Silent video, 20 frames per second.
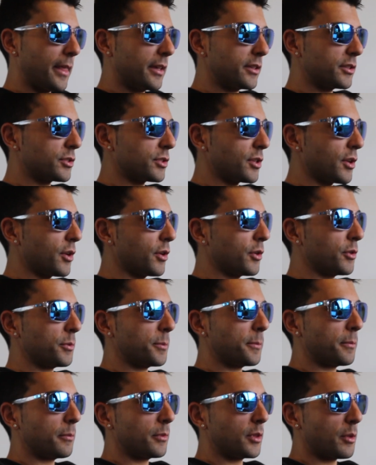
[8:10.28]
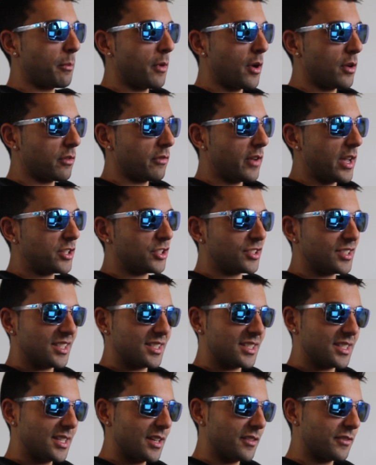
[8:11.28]
So the motivation
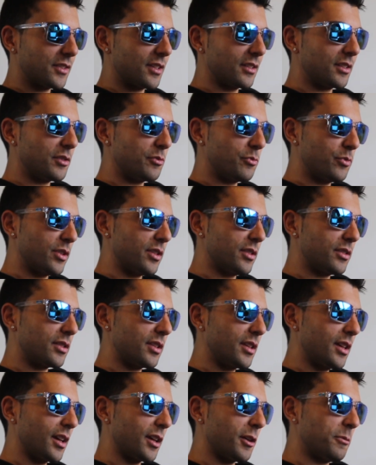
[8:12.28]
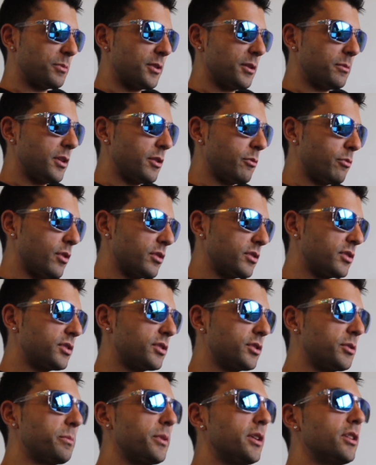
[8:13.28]
is definitely with Khabib. He wants
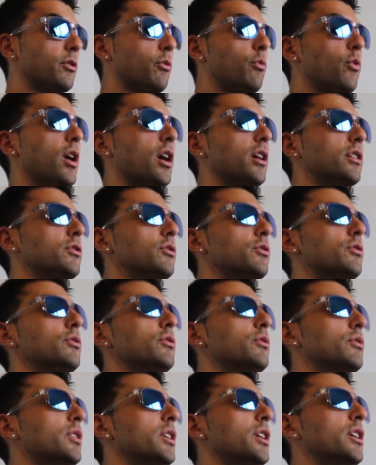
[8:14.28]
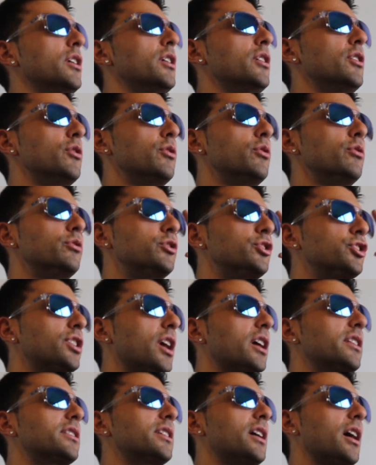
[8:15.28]
to be the one who
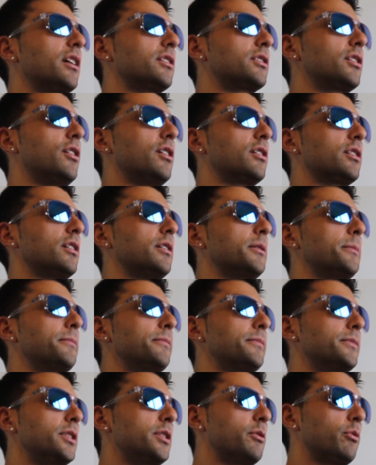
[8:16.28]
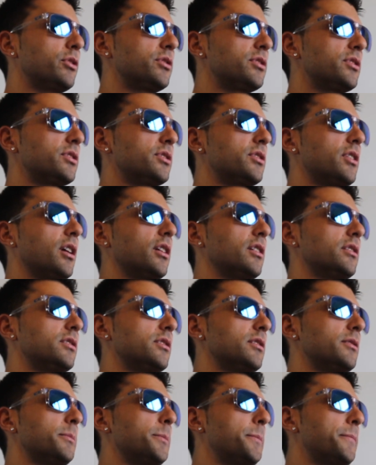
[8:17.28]
shut down Conor. He wants to silence
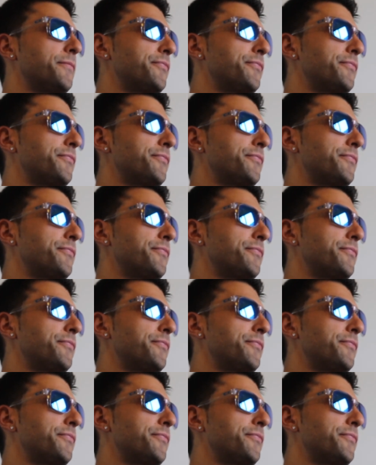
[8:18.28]
him.